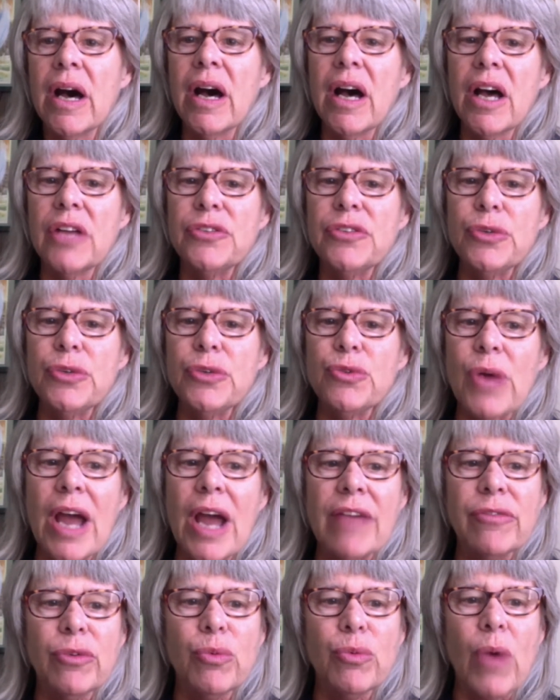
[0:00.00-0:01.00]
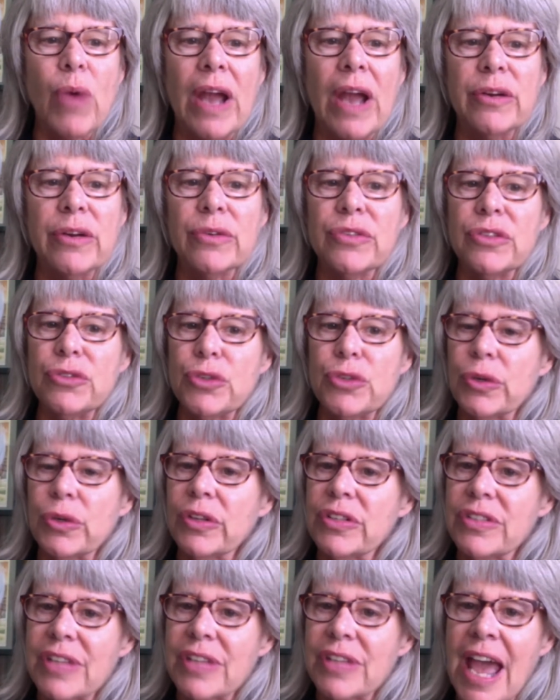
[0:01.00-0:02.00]
Do travel writers and
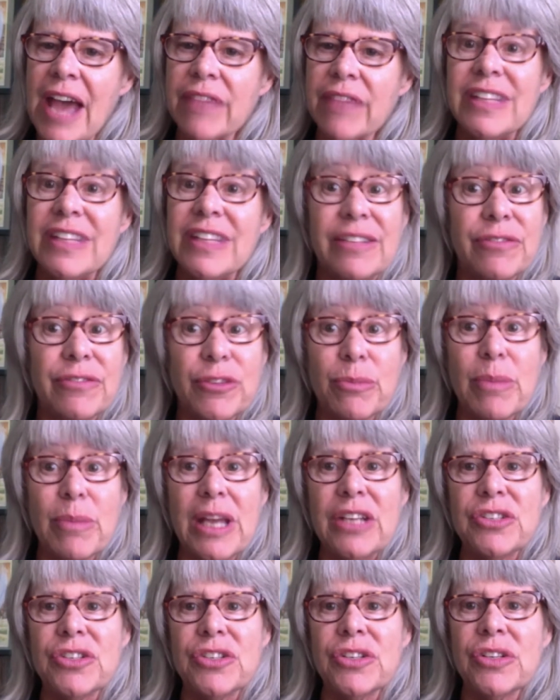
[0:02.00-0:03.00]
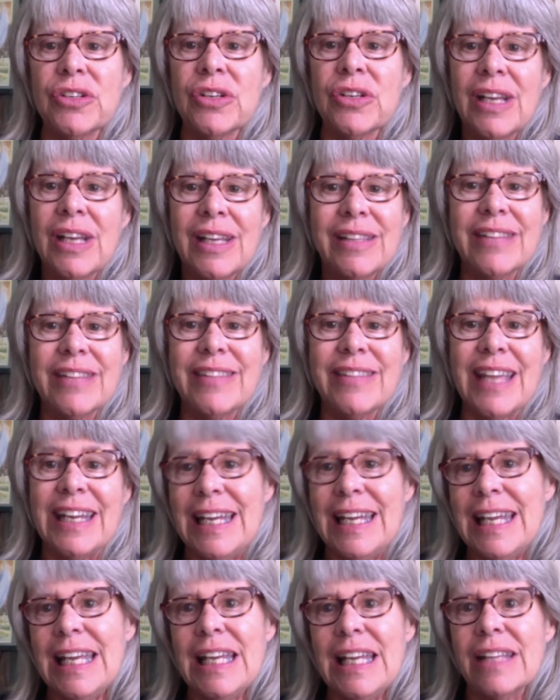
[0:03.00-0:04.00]
journalists have the information that they
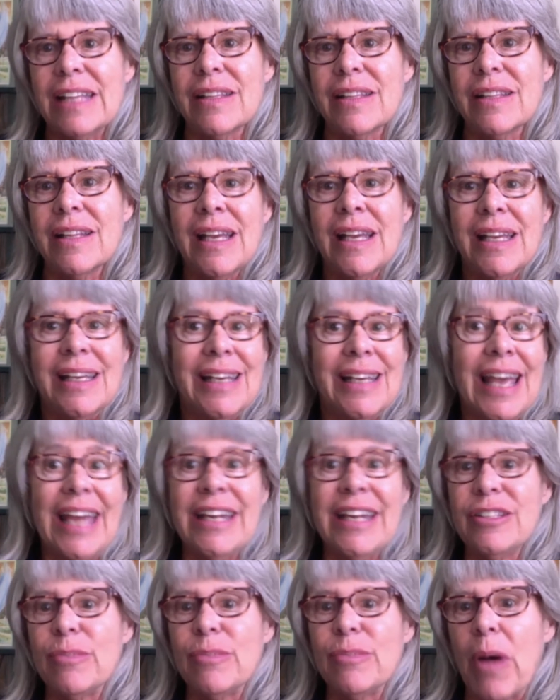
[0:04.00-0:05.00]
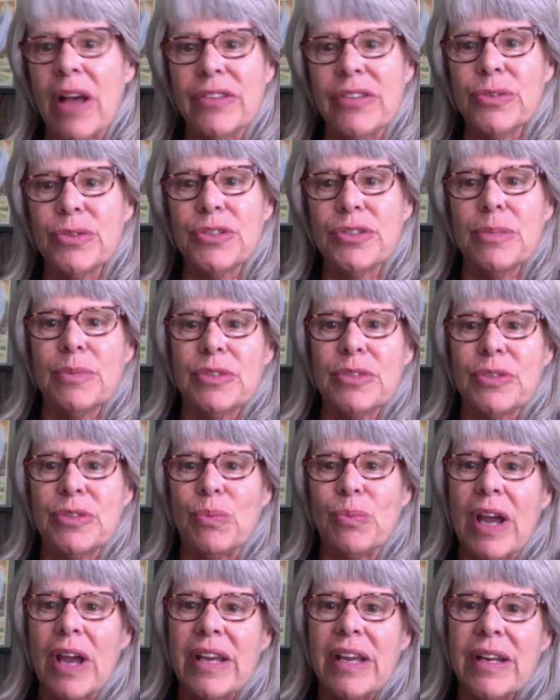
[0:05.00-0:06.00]
need and any sponsorships to
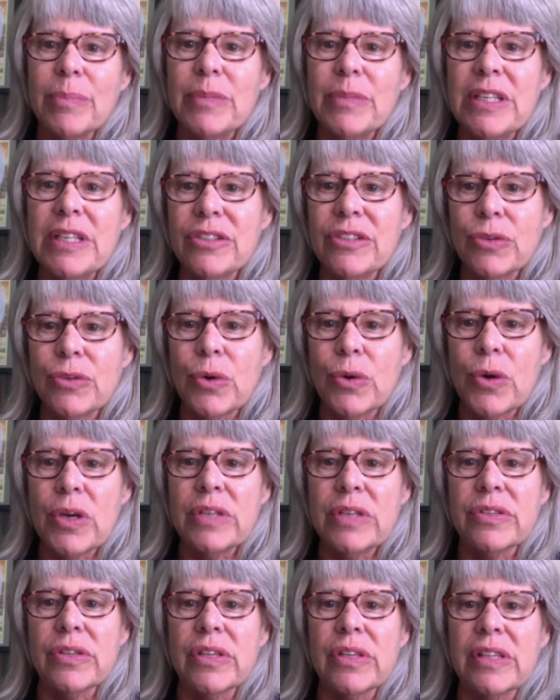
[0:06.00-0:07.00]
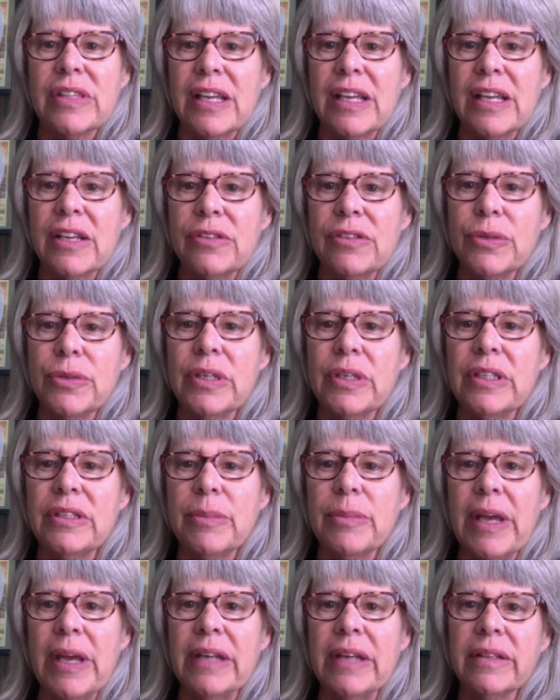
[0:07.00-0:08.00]
write up these stories so that they can do it
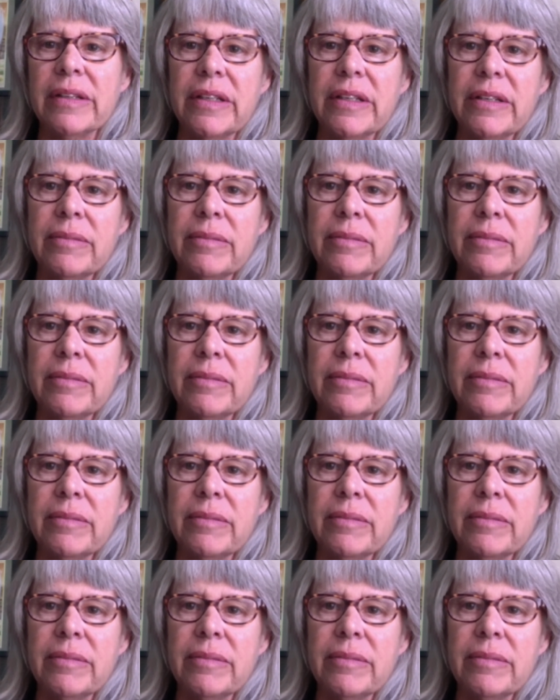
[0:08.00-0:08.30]
independently?